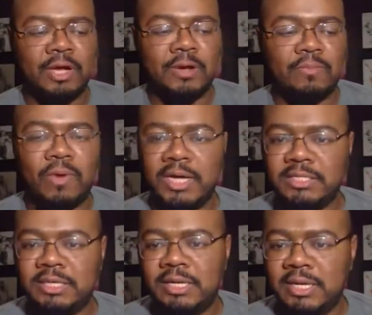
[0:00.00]

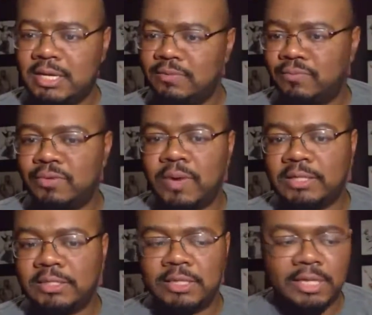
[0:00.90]
watching it and then
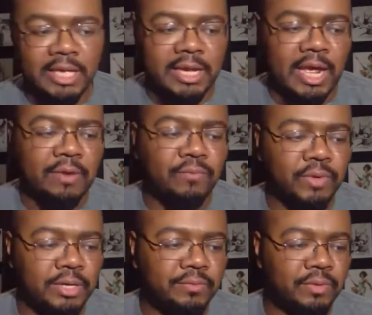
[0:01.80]
rewatching it again, I
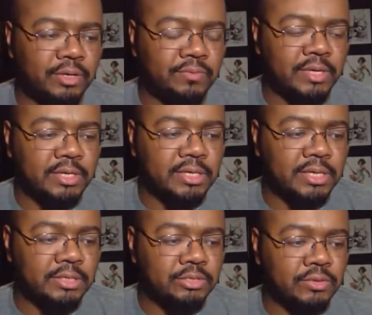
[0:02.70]
really, really, really
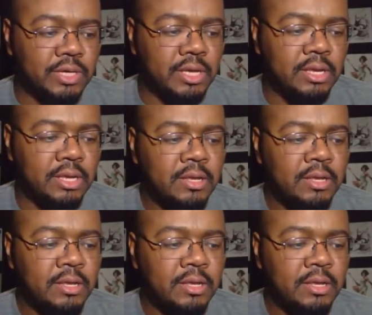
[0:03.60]
did enjoy it.